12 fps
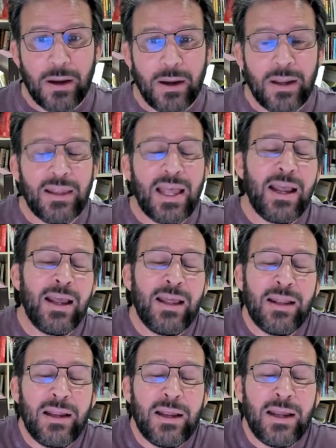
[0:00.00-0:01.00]
And
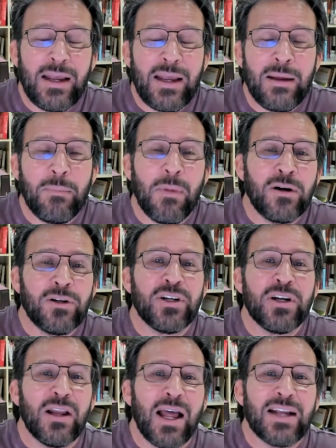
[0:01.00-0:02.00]
it
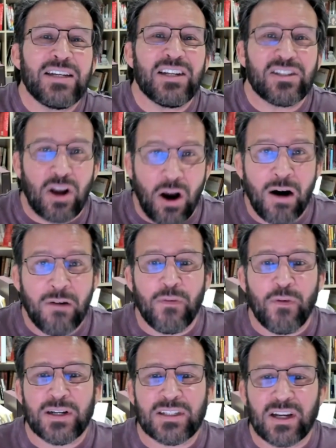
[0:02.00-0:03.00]
marginalizes our
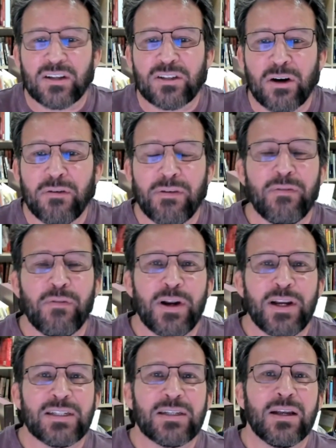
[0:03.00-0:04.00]
voice, the conservative
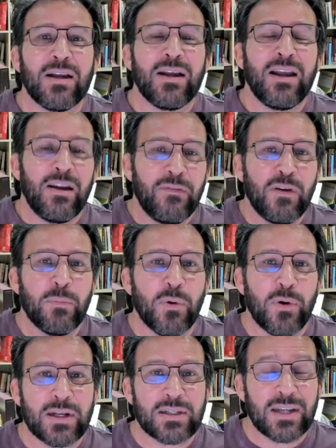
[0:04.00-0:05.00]
voice and
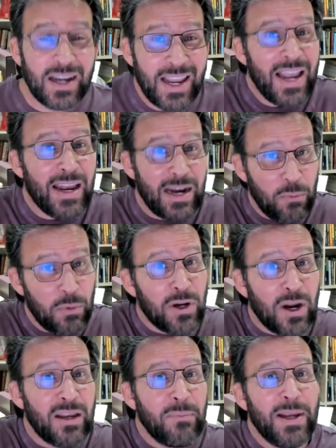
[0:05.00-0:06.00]
viewpoints. Again, we're
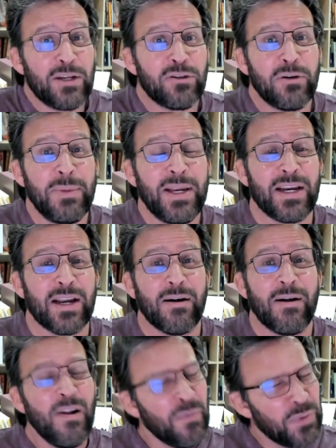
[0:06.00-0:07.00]
talking to mainstream media.
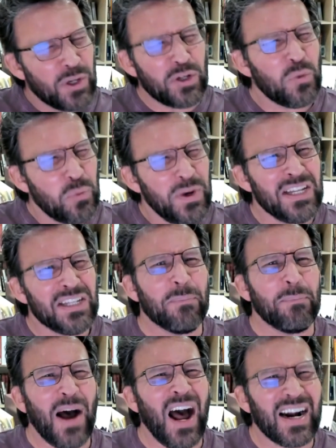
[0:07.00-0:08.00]
There's a reason
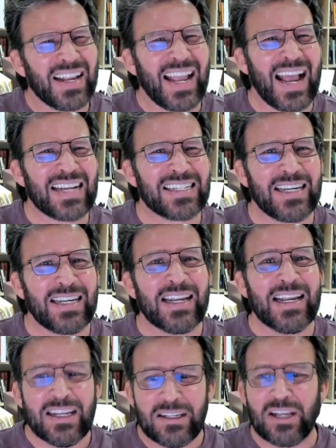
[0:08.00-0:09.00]
podcasting,
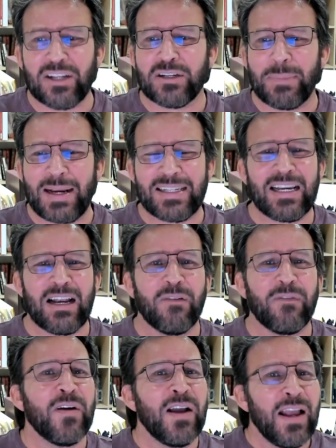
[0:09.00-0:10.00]
such as myself
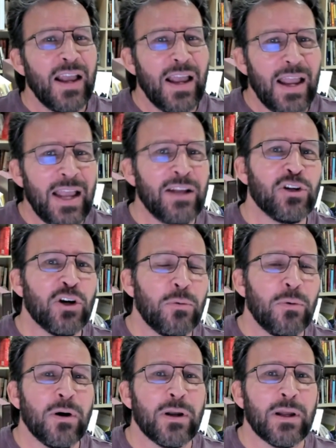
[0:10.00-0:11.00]
and Joe
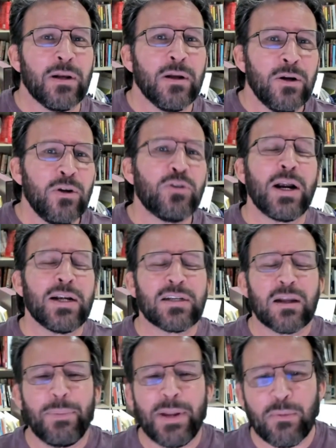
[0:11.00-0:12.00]
Rogan, who tries to
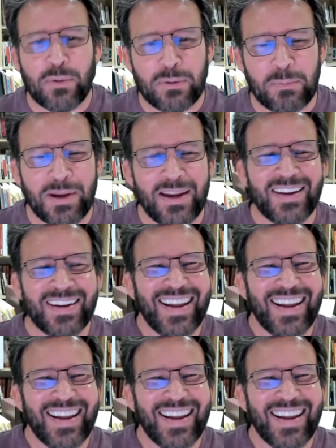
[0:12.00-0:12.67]
compete with me.